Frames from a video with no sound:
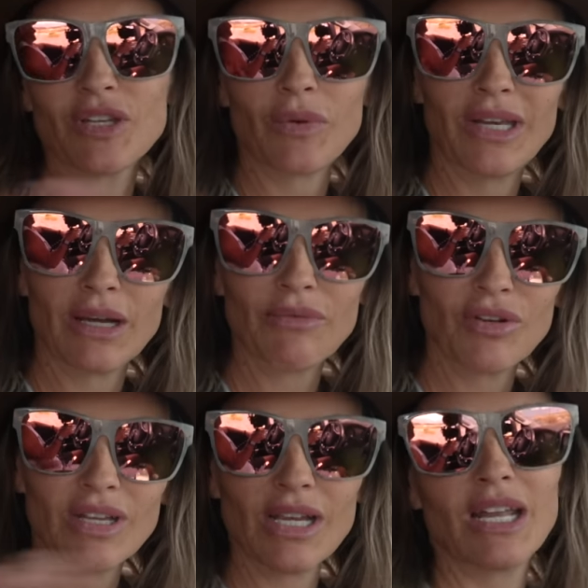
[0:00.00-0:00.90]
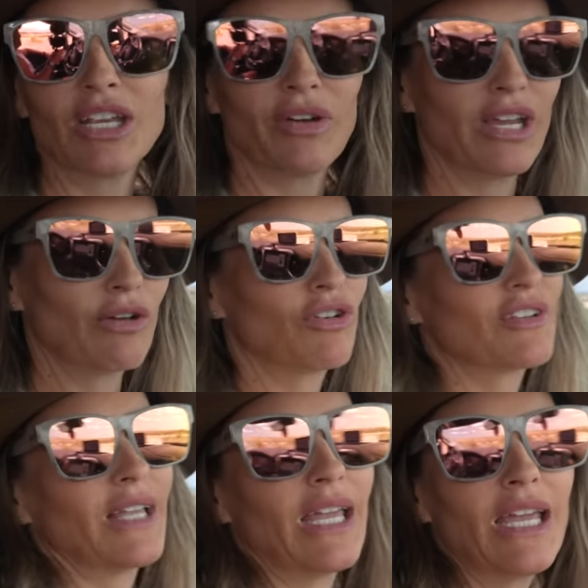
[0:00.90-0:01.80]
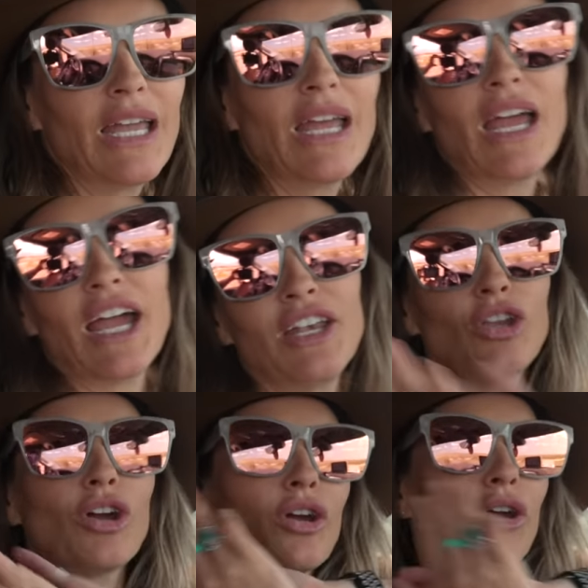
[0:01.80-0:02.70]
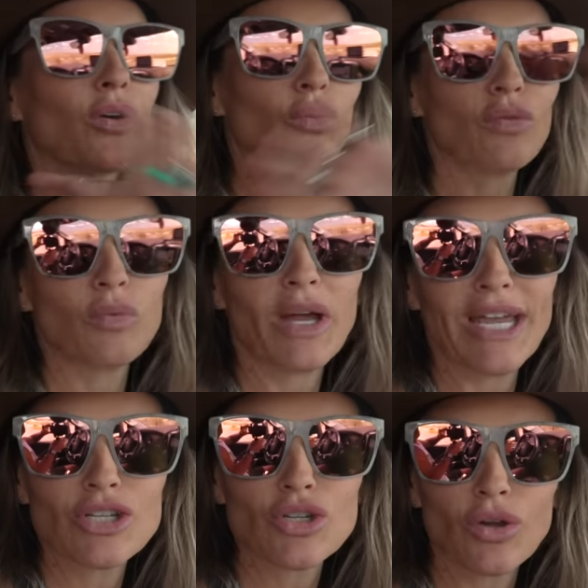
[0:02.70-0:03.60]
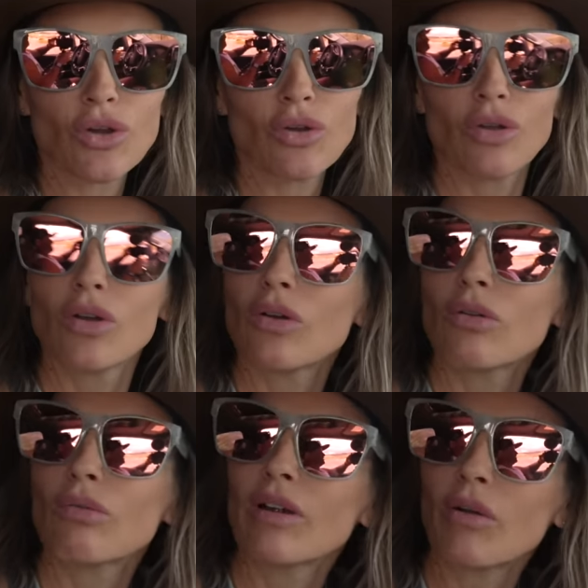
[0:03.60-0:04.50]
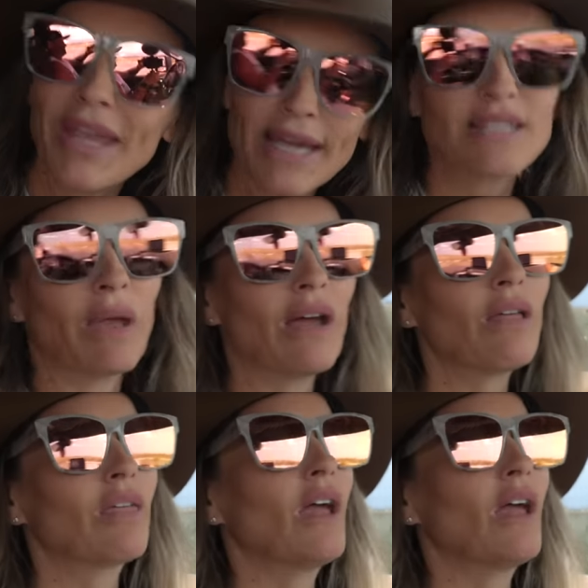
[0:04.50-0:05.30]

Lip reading: so when you come through the Yardie Creek crossing and you go all the way to, where are we, Exmouth?